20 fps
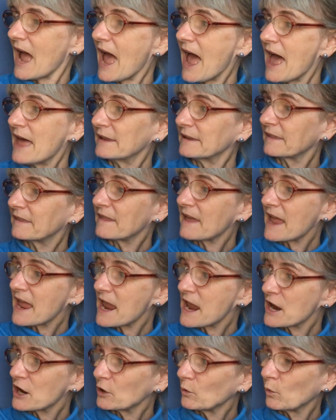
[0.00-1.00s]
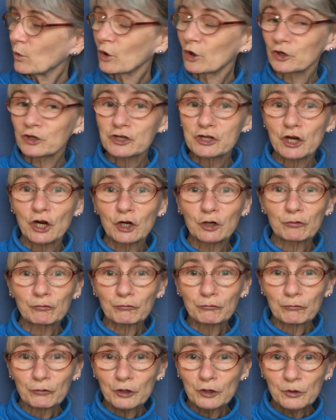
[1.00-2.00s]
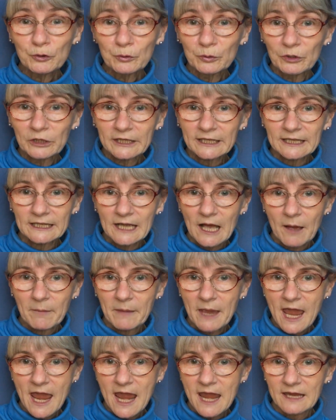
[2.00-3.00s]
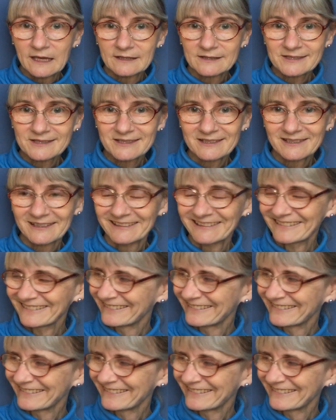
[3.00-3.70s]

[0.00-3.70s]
And they were truly amazed.